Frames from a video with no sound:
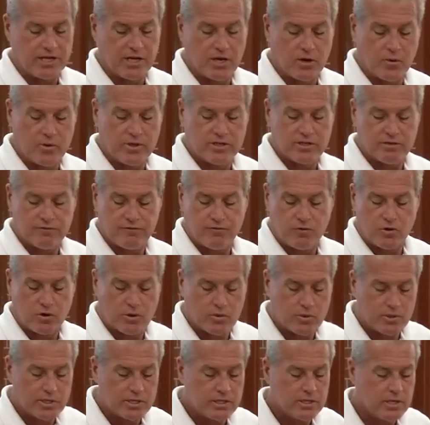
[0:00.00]
go into
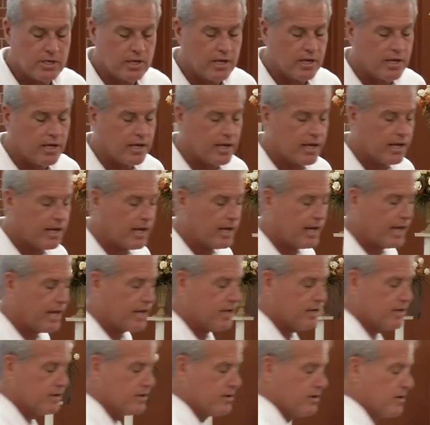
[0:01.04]
forward
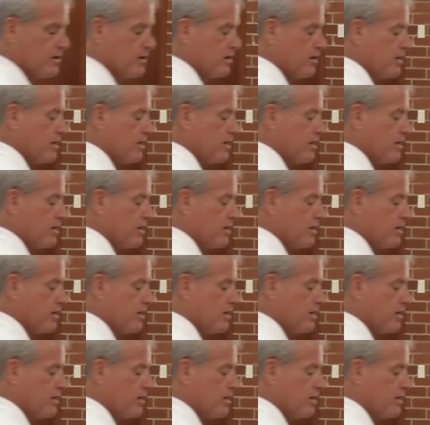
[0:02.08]
and